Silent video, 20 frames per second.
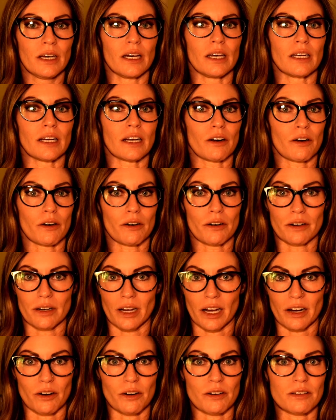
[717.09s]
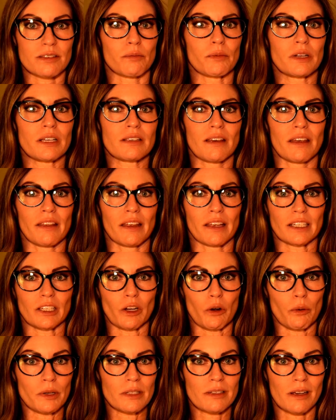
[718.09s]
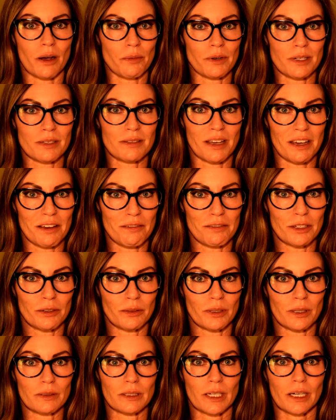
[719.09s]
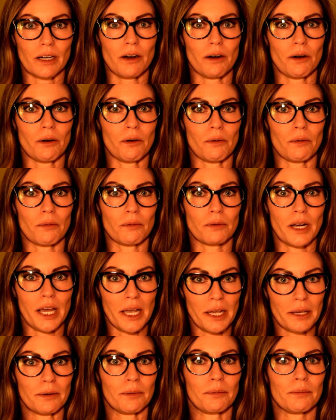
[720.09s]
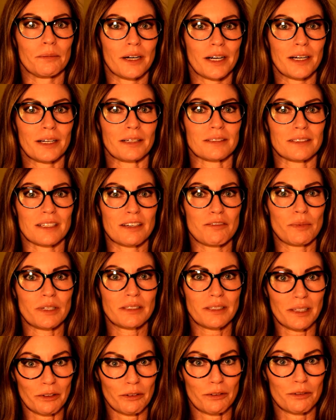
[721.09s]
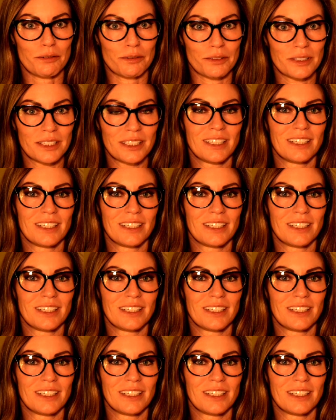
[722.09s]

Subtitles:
And I heard somebody say that, like, nobody's coming to save you. And I was like, oh, damn, I got to save myself.